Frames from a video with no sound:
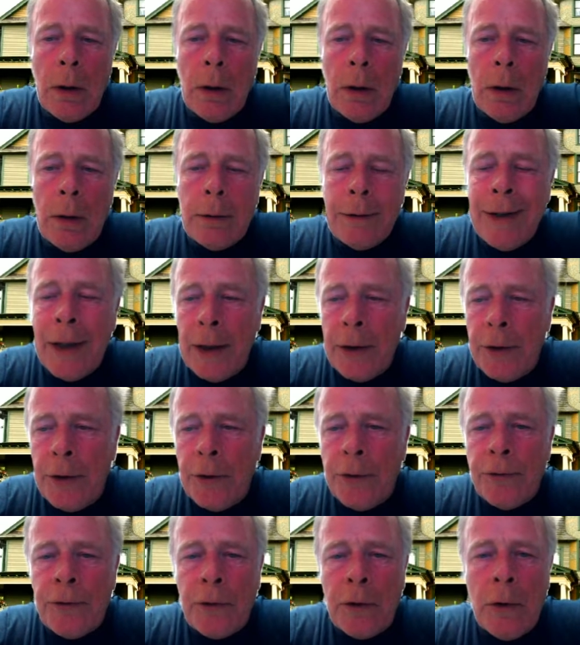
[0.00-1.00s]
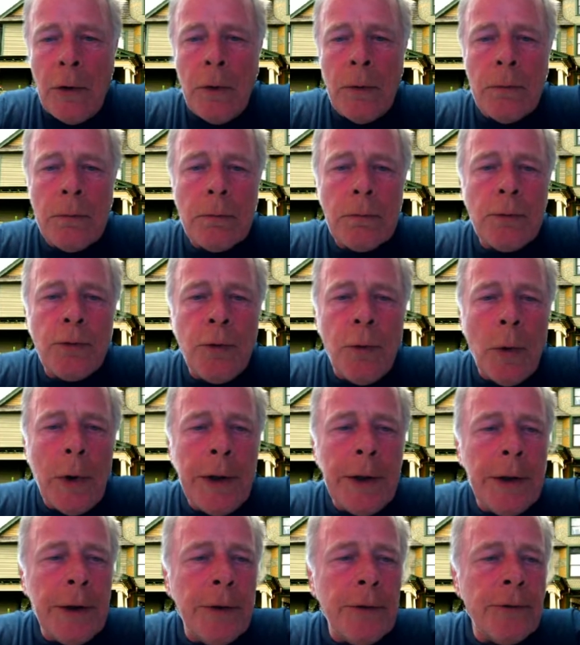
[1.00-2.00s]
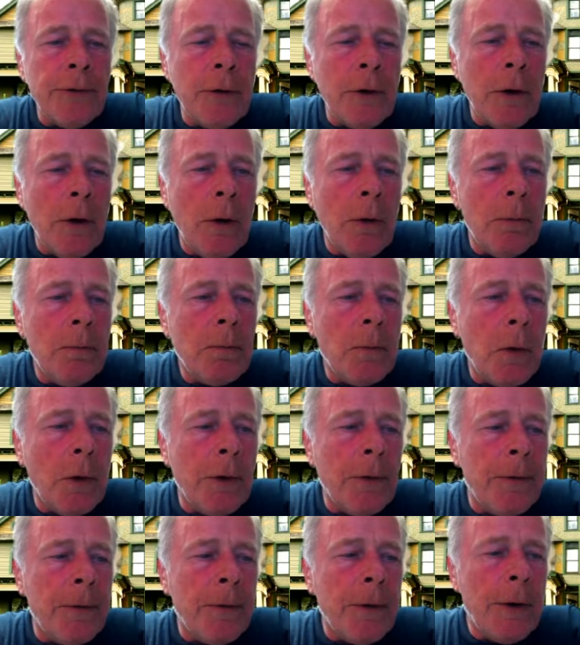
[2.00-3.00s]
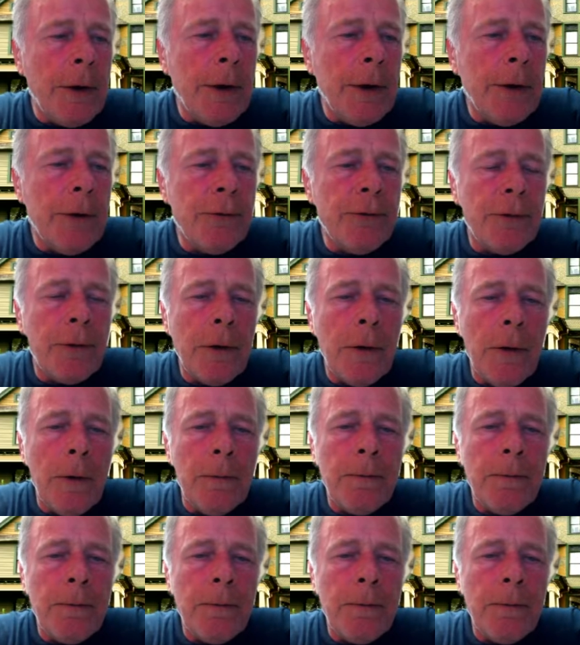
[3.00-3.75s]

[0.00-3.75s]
10 years ago, 20 years ago, or 30 years ago.